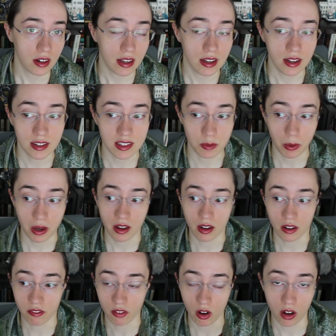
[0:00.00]
He has been
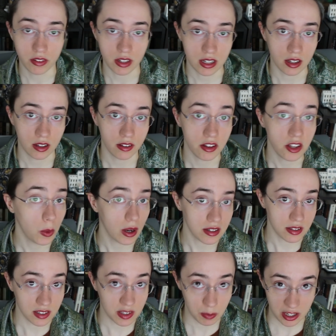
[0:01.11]
involved in the
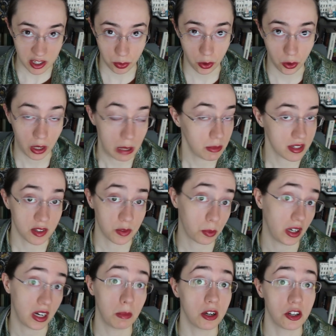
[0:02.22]
US's space program since
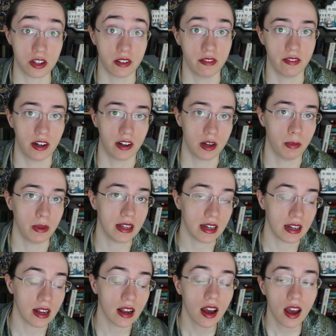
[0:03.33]
pretty much the very
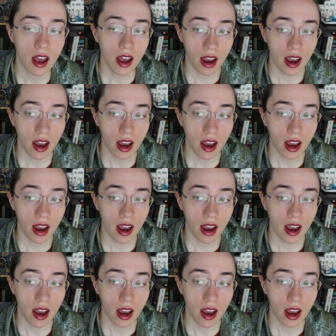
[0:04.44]
beginning.